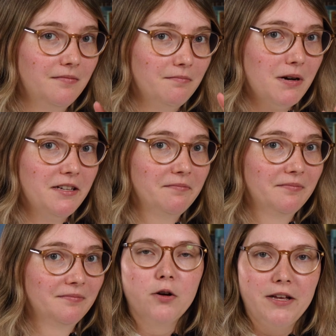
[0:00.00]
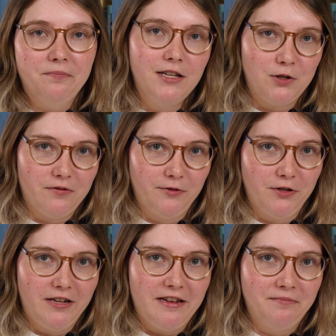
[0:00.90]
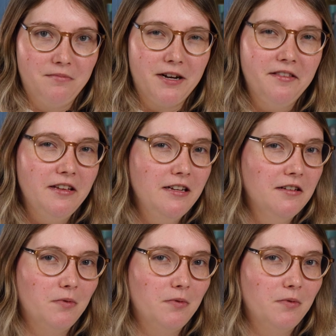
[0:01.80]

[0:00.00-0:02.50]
Bye. Okay, that's all for today, but I think